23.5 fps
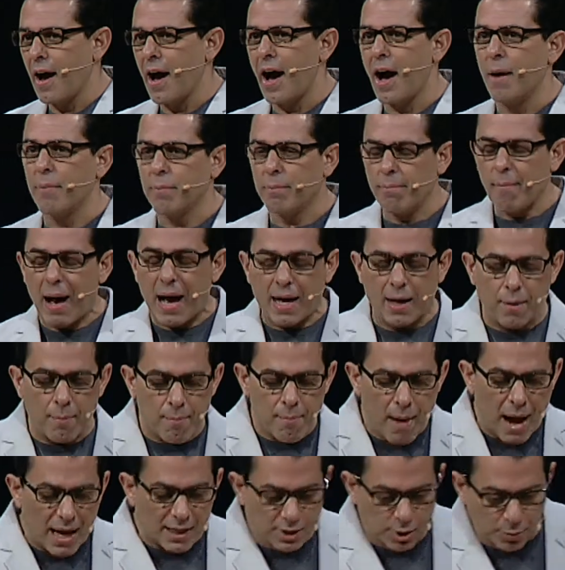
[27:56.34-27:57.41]
Um, my,
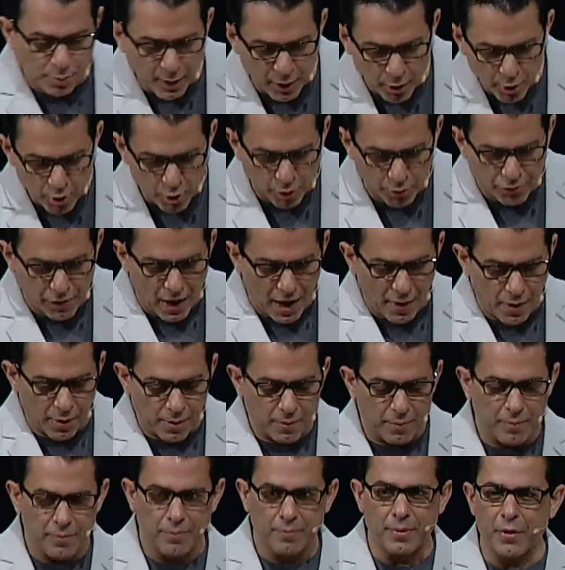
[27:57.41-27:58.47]
my spiritual father,
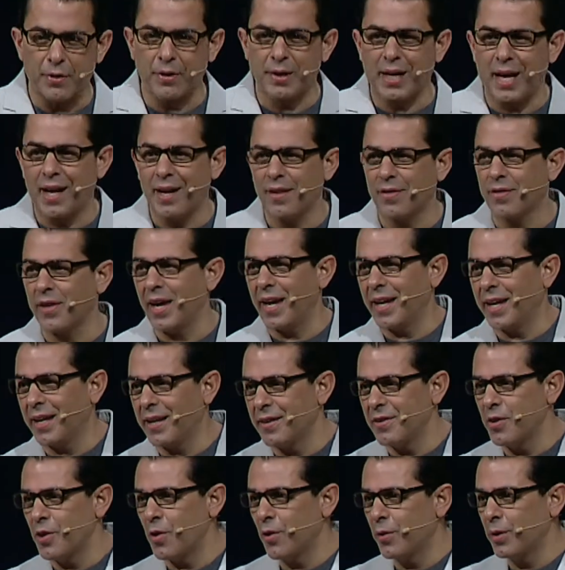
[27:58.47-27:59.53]
Brother Kenneth Hagin,
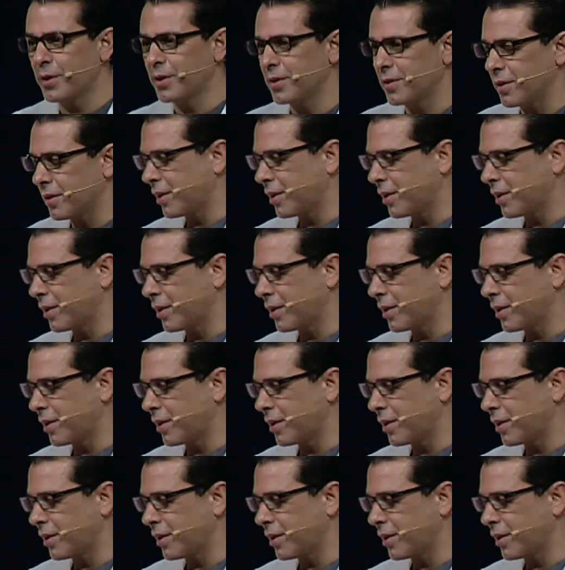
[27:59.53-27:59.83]
you know, he's